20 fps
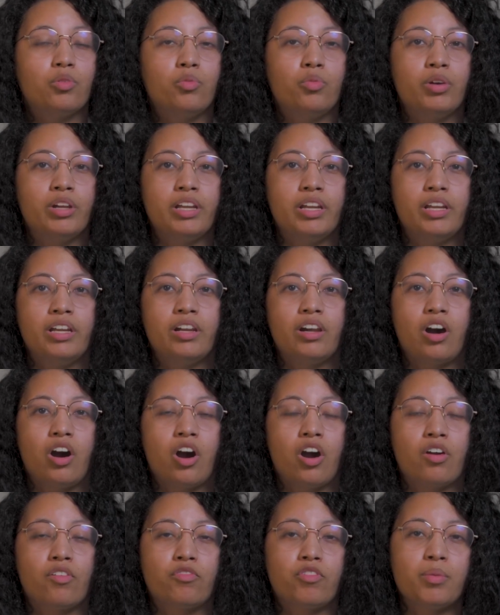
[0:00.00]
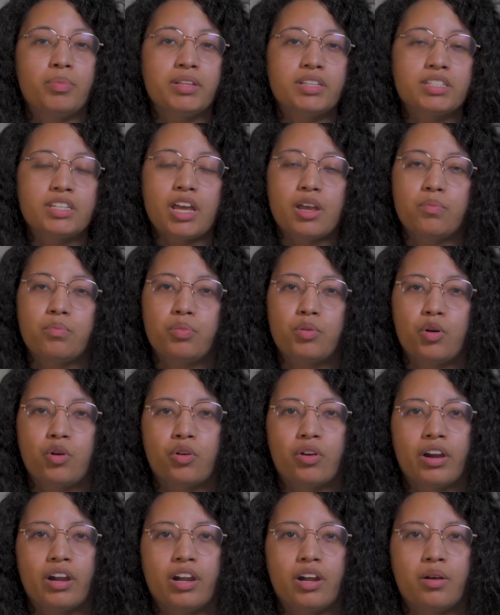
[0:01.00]
we are from the same
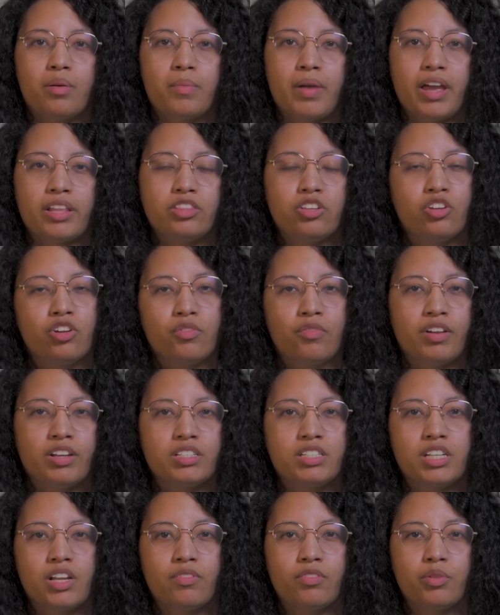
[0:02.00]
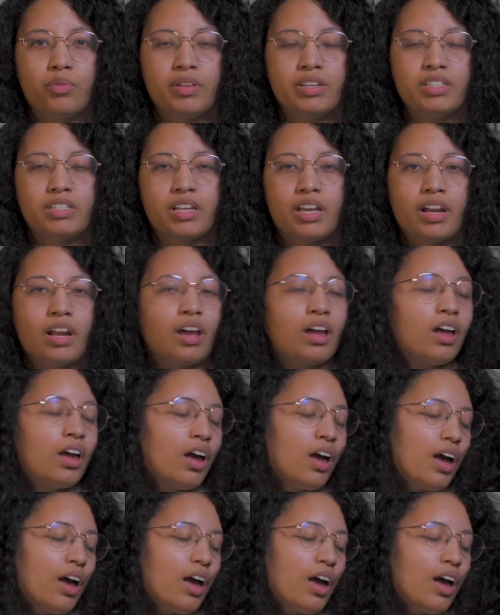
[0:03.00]
program at the University of Louisiana